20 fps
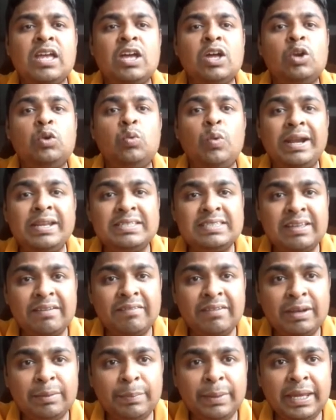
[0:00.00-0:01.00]

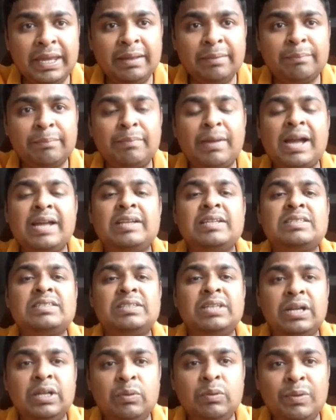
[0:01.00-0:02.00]
27b minus
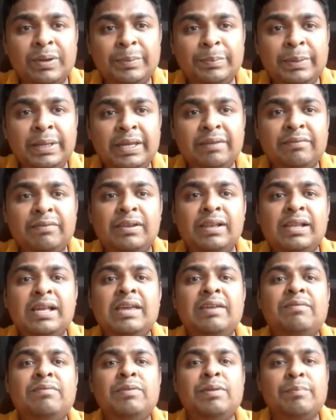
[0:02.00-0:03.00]
31b will
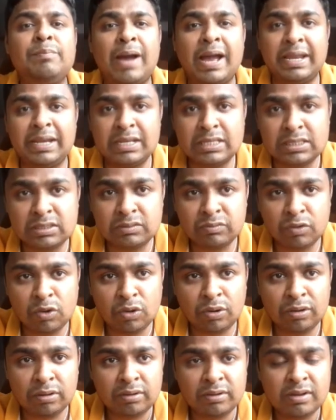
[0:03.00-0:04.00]
give me minus
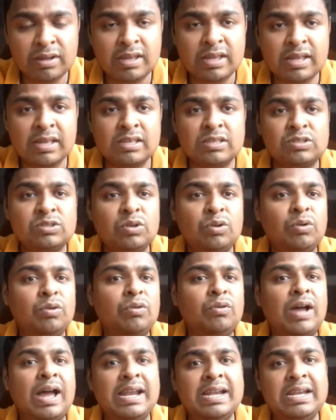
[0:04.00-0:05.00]
4.
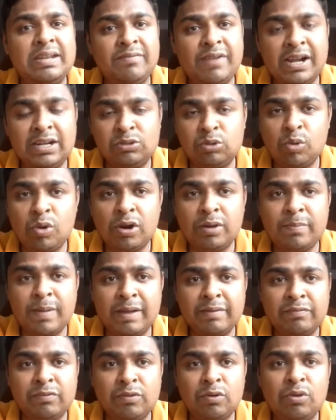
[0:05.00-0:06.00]
So I divide throughout by
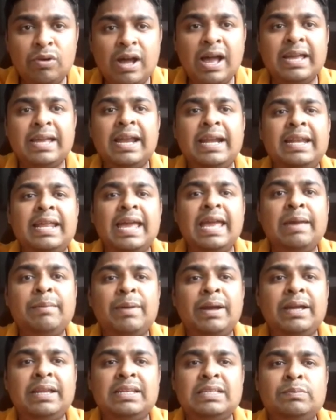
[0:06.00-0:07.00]
4, I get a
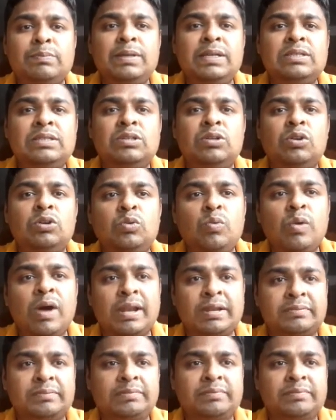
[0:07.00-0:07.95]
minus b is equal to 1.